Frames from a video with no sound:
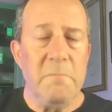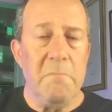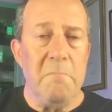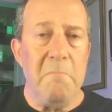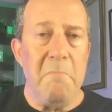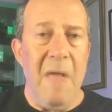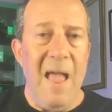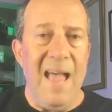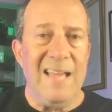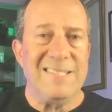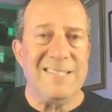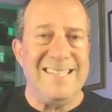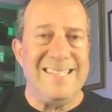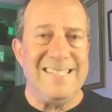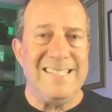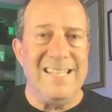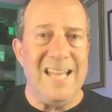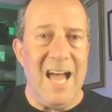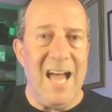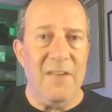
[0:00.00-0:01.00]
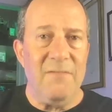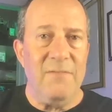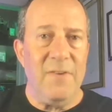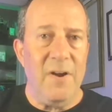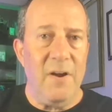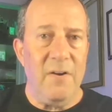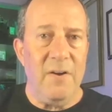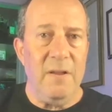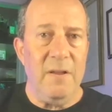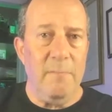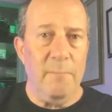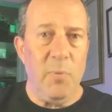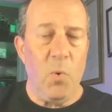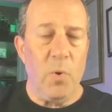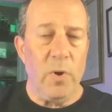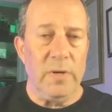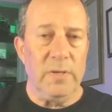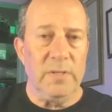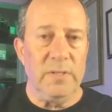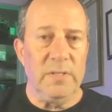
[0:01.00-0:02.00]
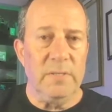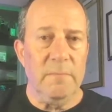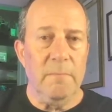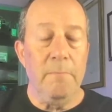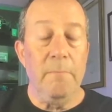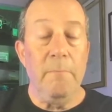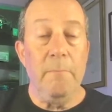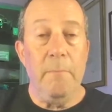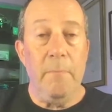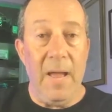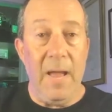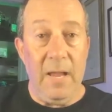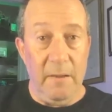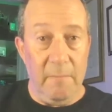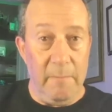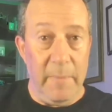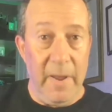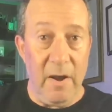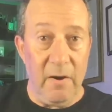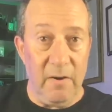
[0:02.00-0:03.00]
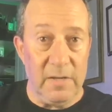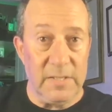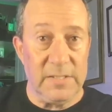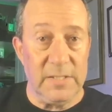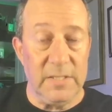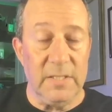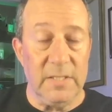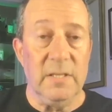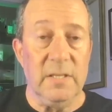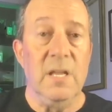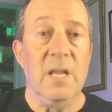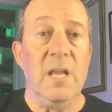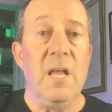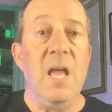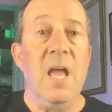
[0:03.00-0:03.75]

mass is not very important by comparison.